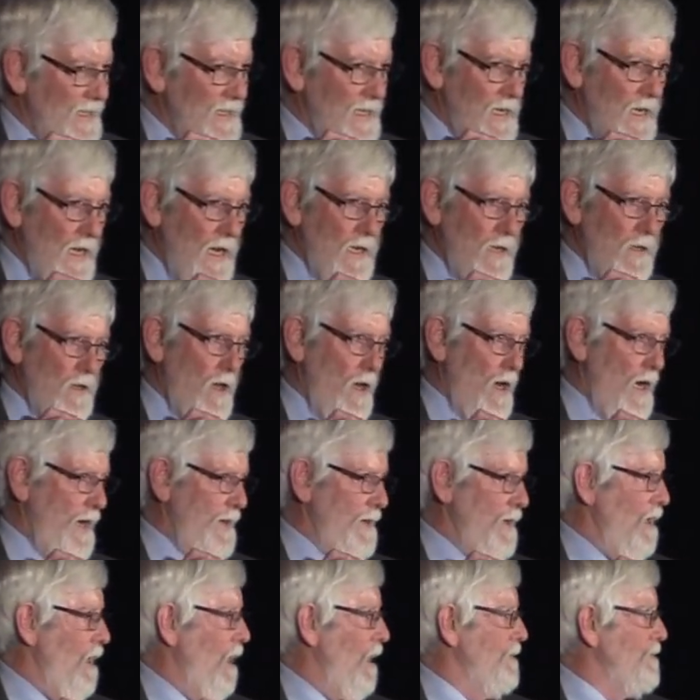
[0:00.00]
to clay
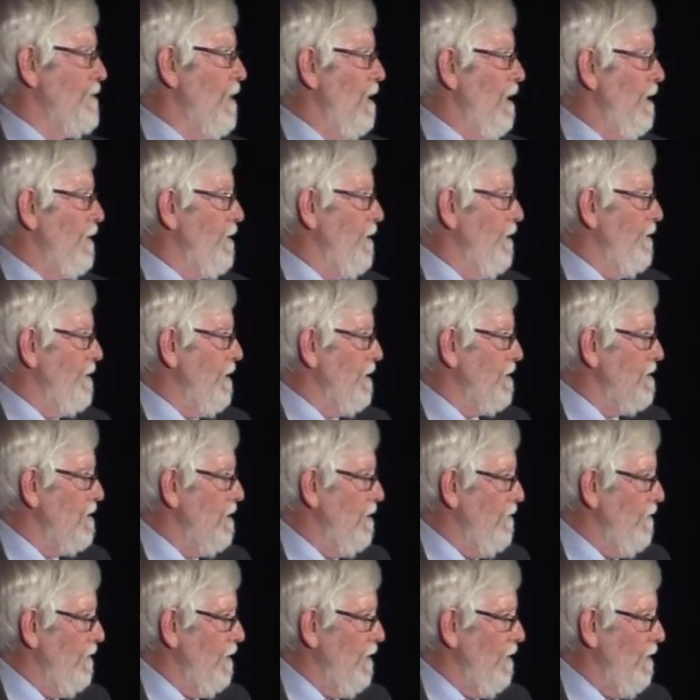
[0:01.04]
liner hydraulic
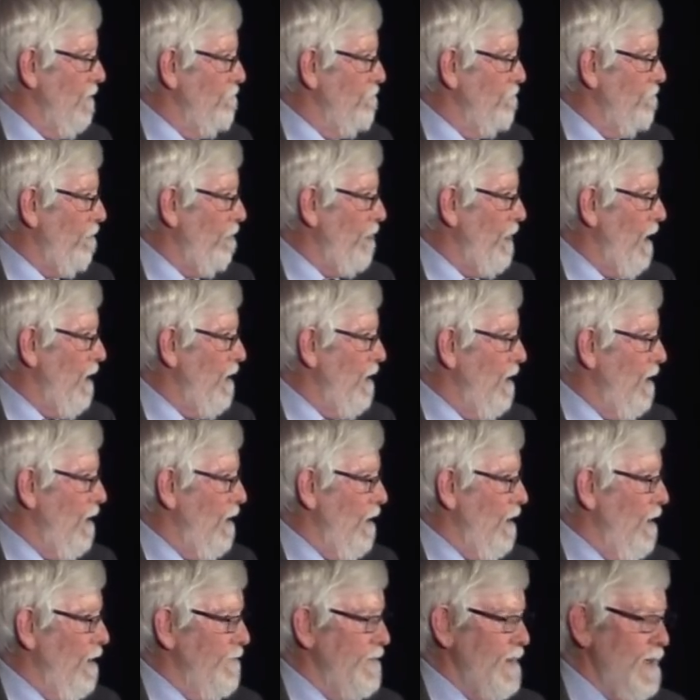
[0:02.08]
conductivity,
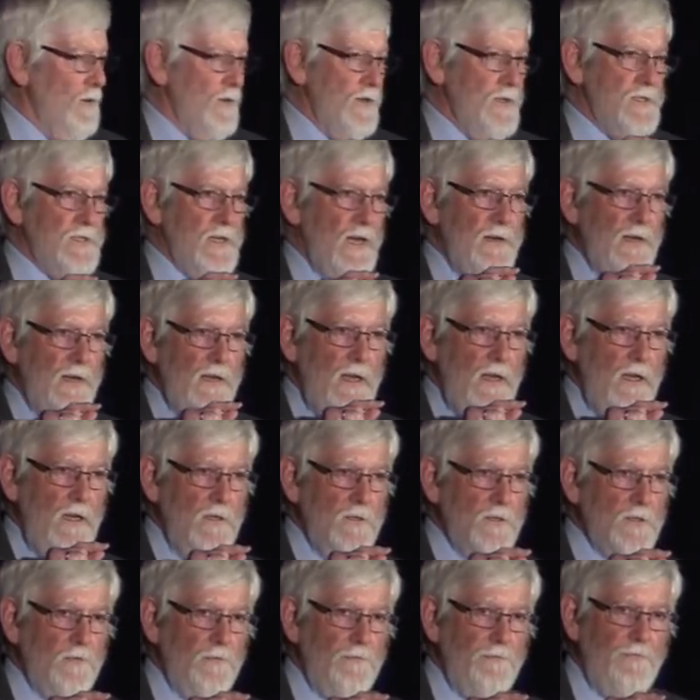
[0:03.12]
there is an
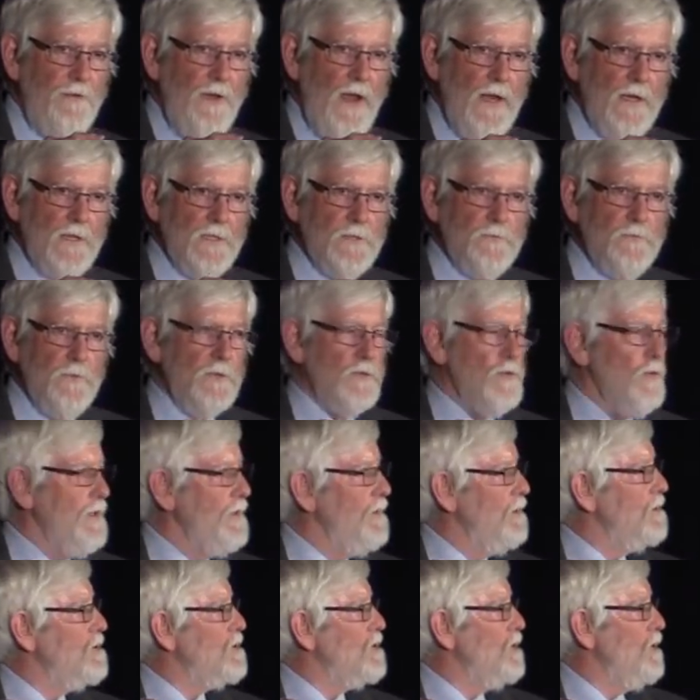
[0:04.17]
interface
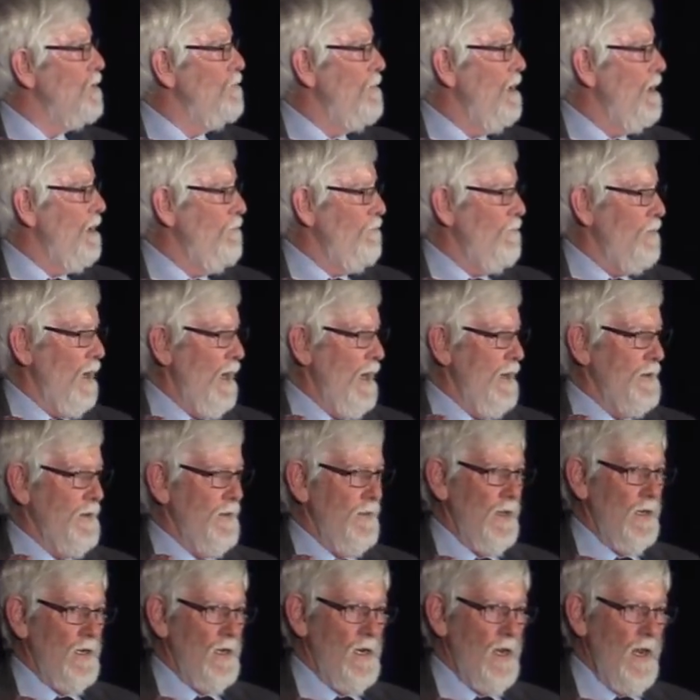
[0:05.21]
between the geomembrane
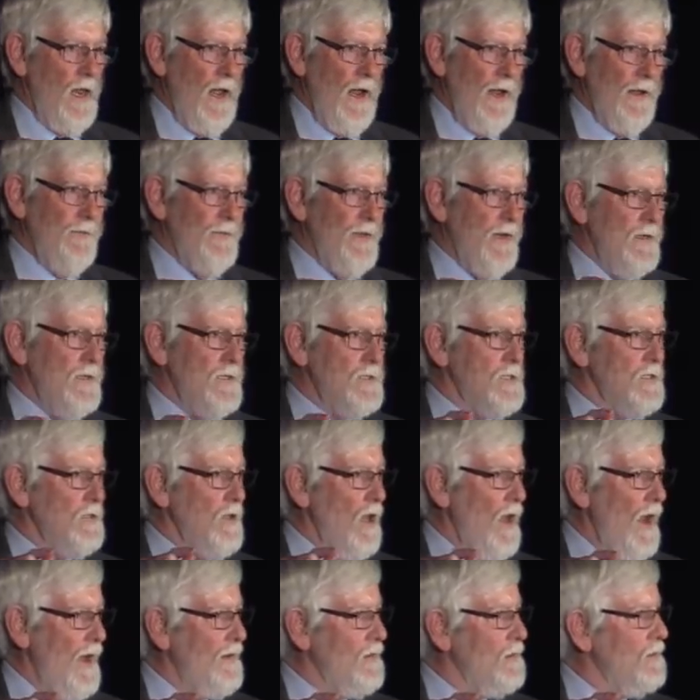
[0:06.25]
and the clay that is
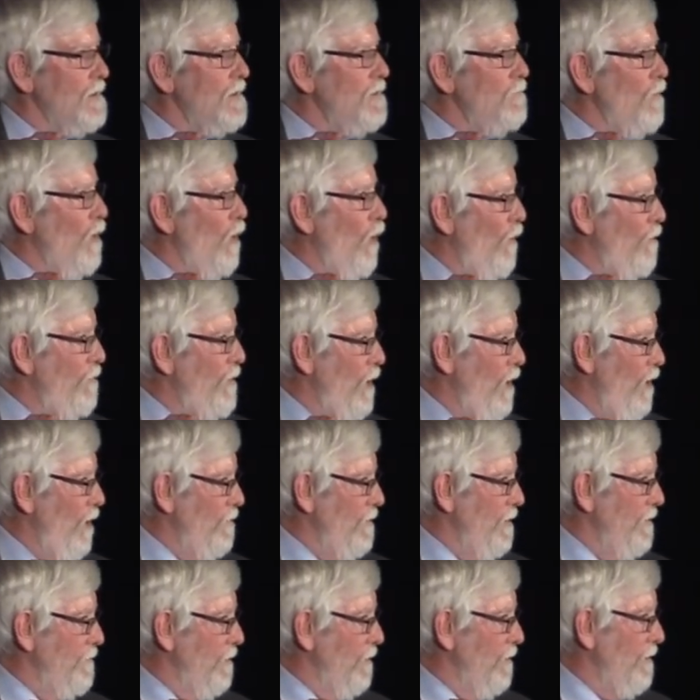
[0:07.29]
likely more
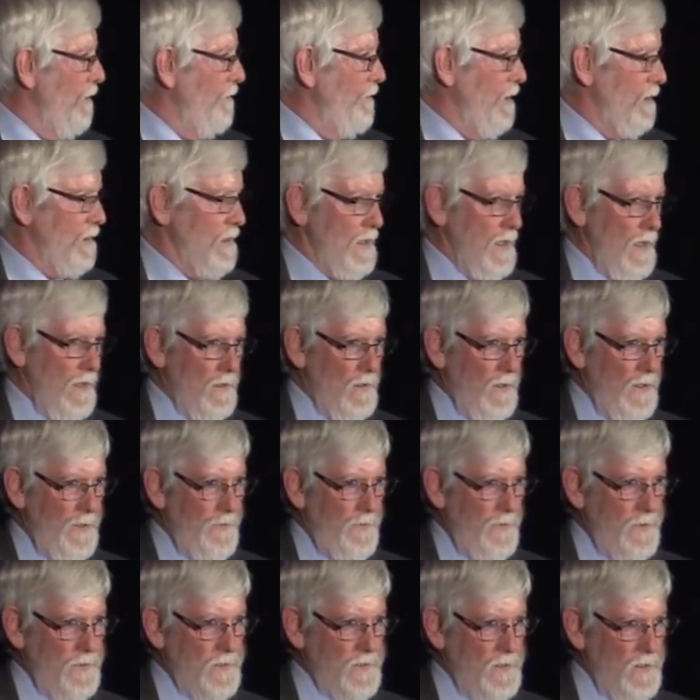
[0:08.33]
permeable than the clay
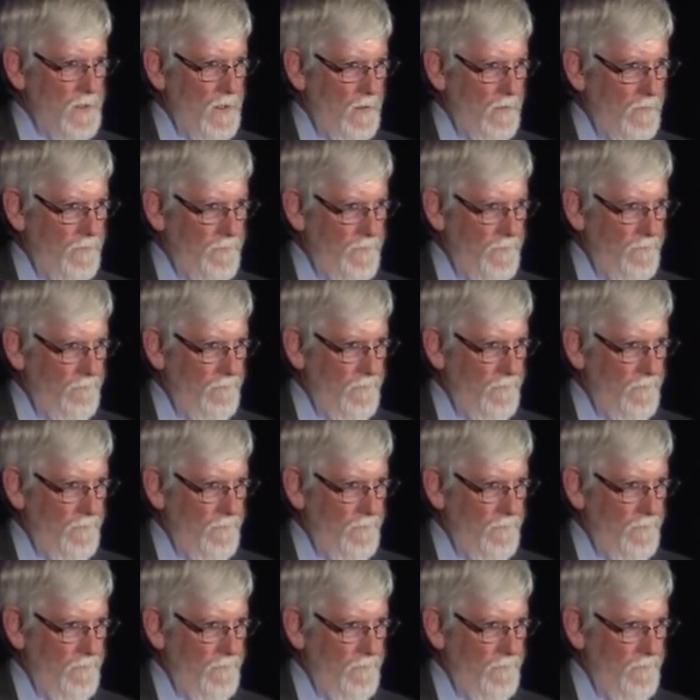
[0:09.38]
liner itself.